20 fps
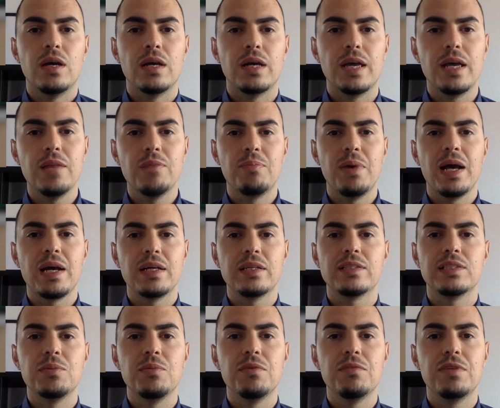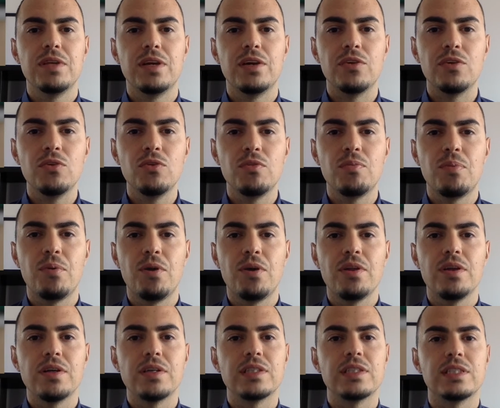get back some of their youth
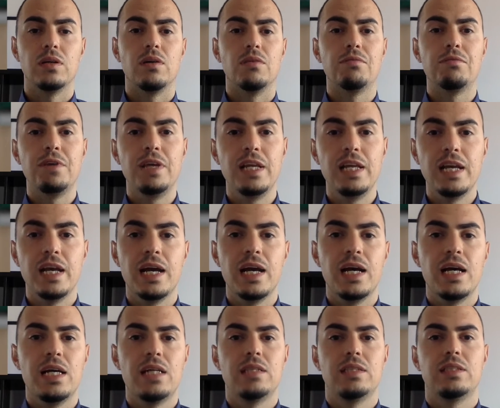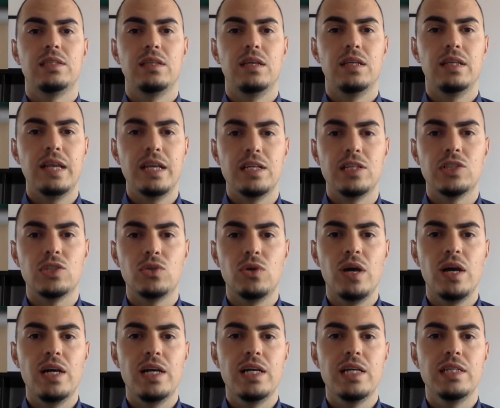products, Rafinha, Denis
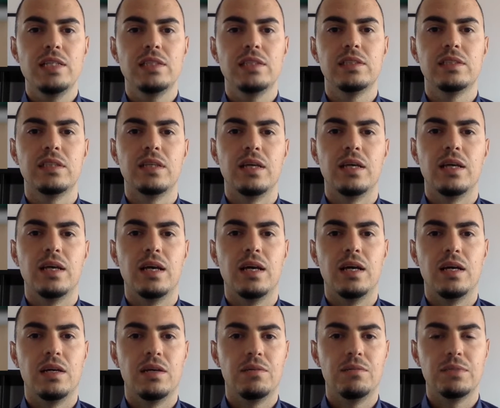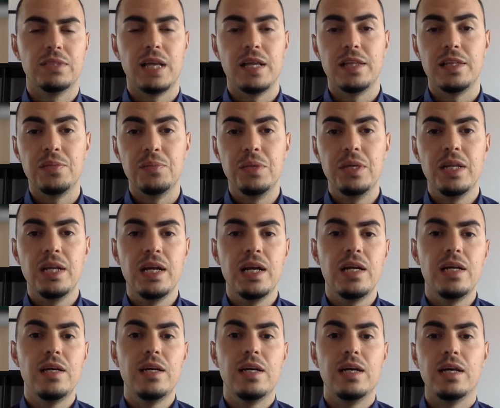Suarez, Santi Mina.
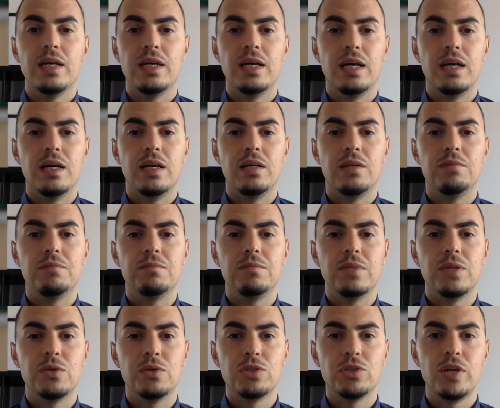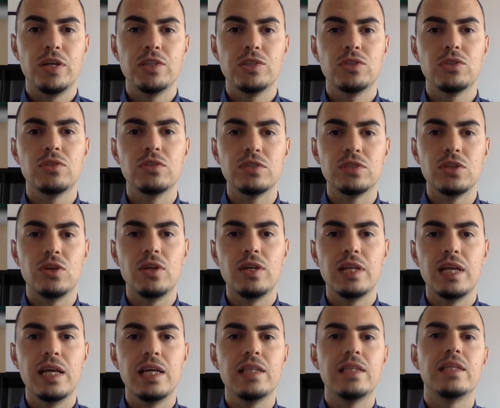They were trying to
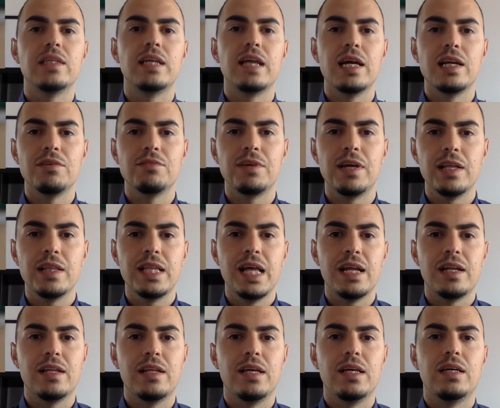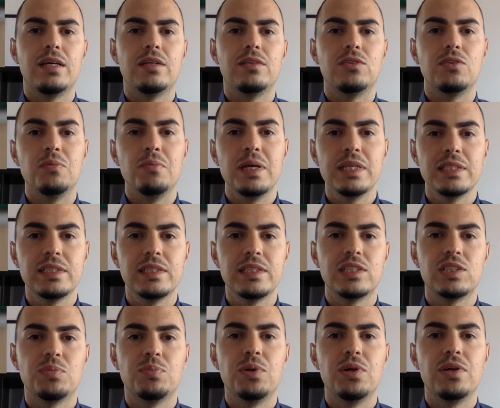consolidate and kind of get that domestic
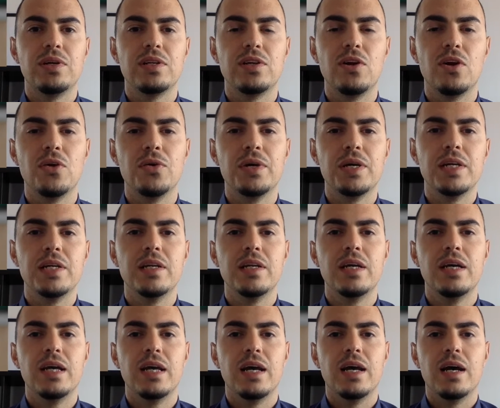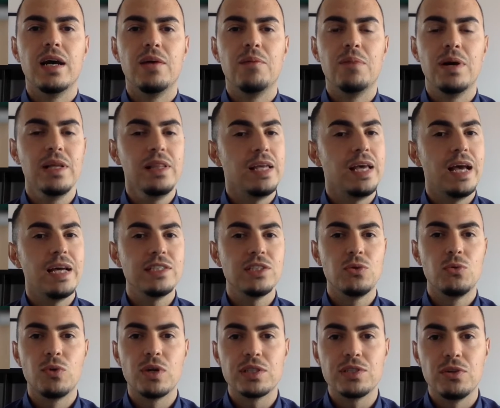spirit going, but it hasn't
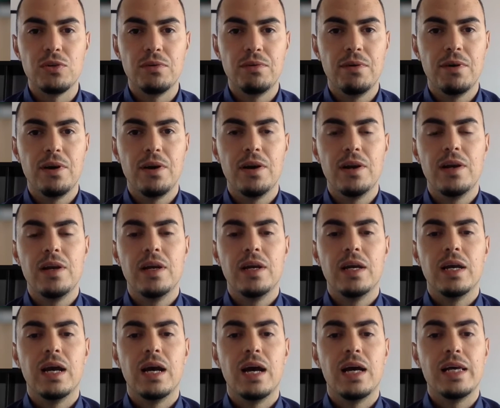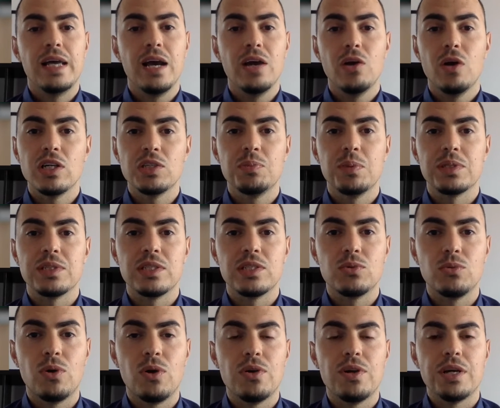worked so far. Iago Aspas as
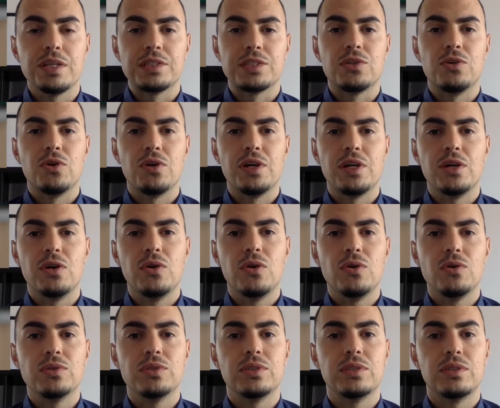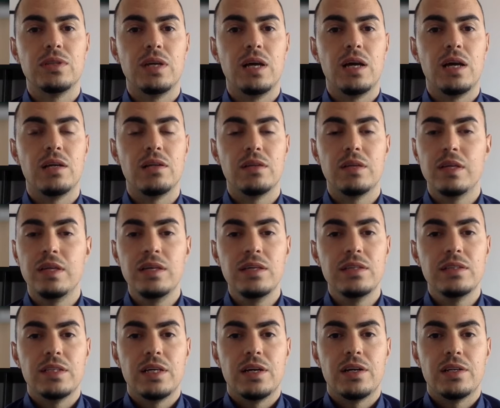well, not scoring goals. He
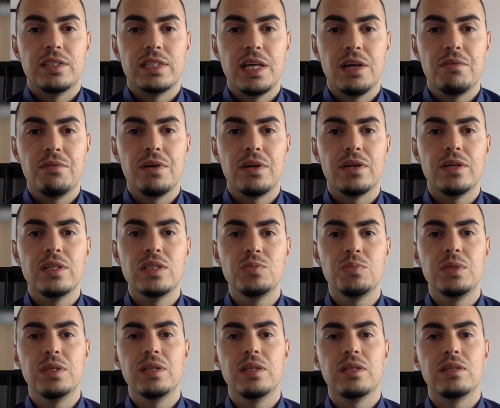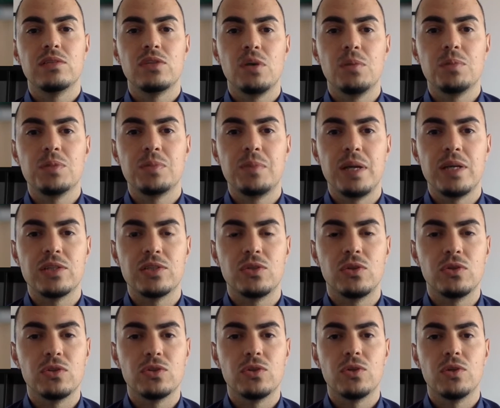is their savior. He's been the top Spanish
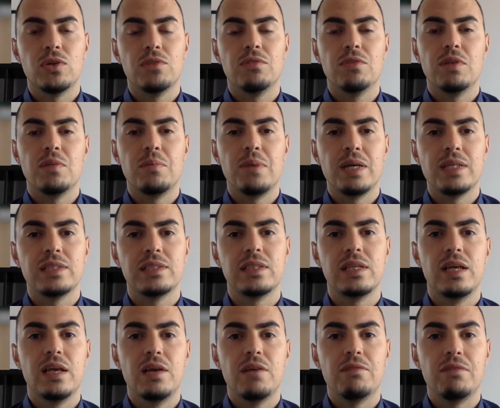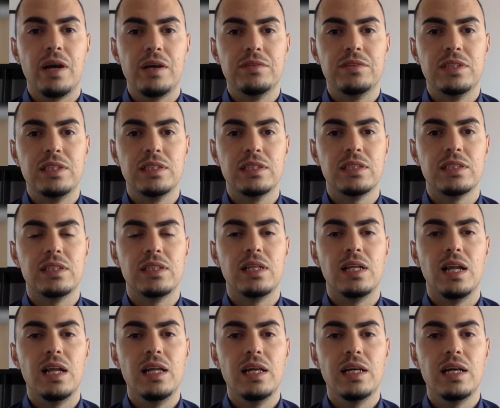goal scorer for the past 5 seasons in
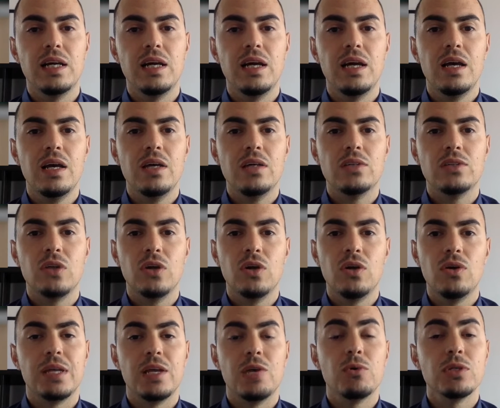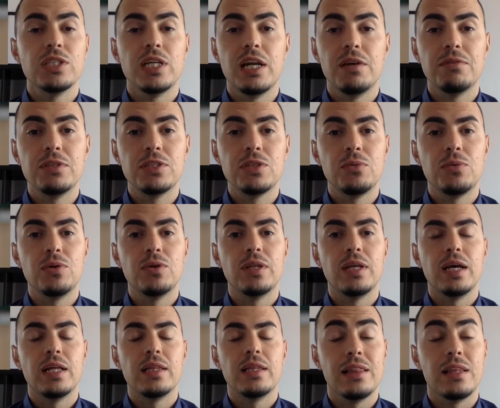LaLiga. So it was inevitable
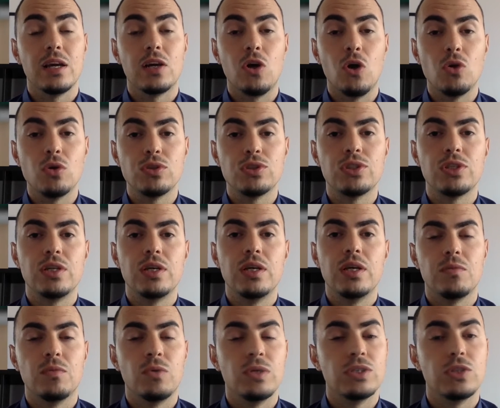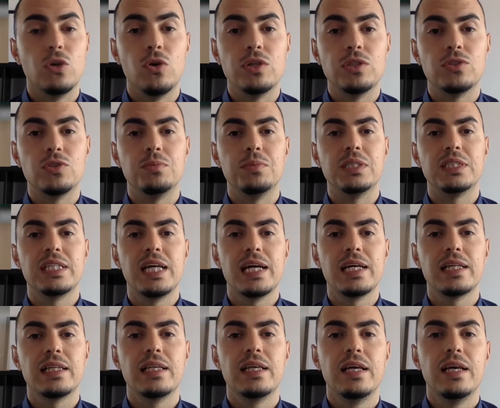that the coach was going to be
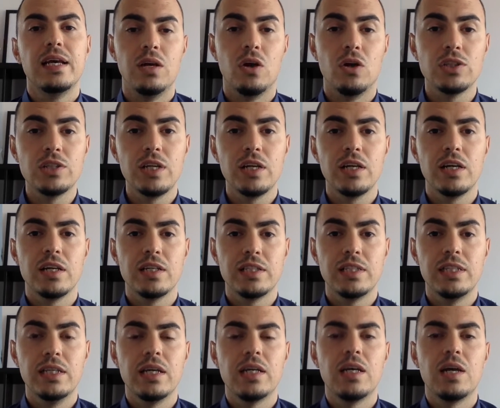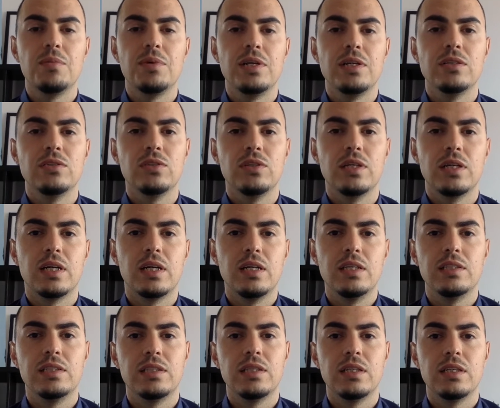sacked. Oscar Garcia coming into the
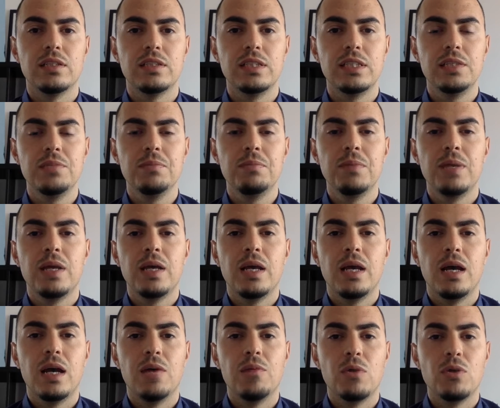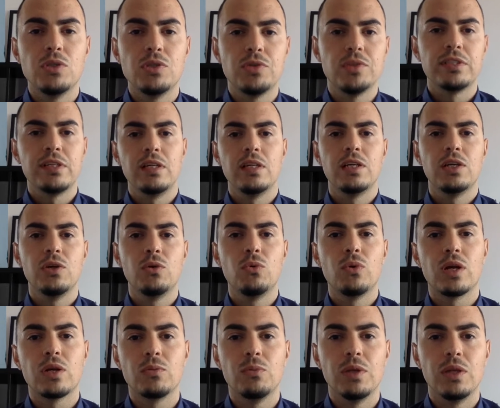Galician team. Most recently, he
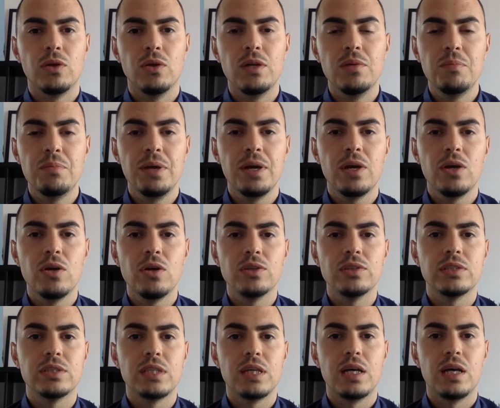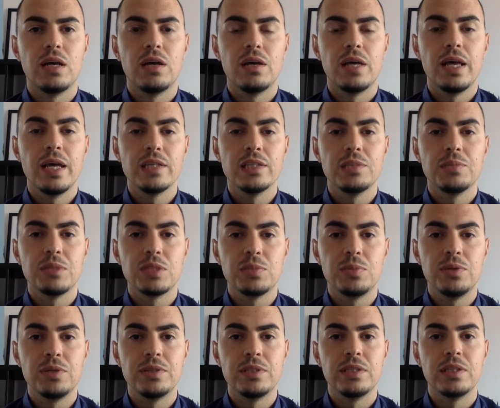worked with Olympiacos. He has some
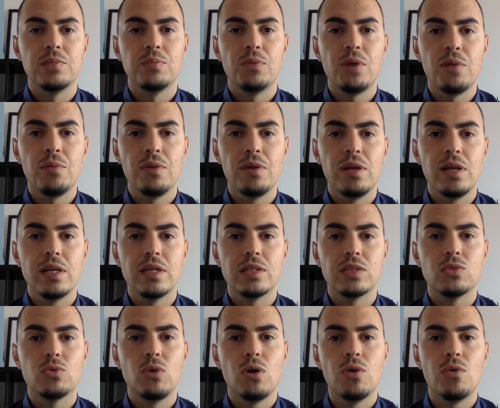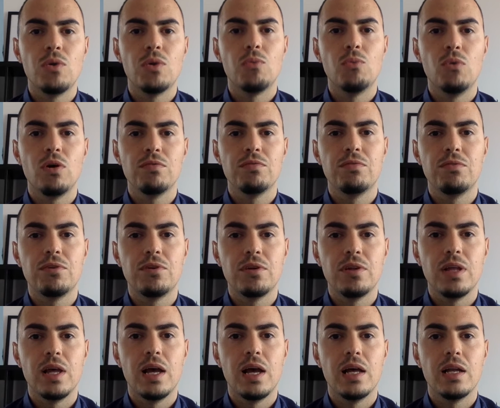experience in the Premier League as well with
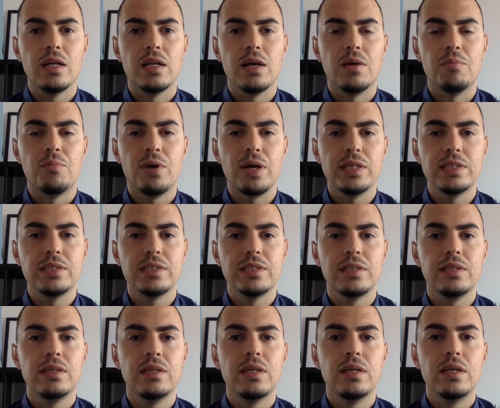Watford and Brighton.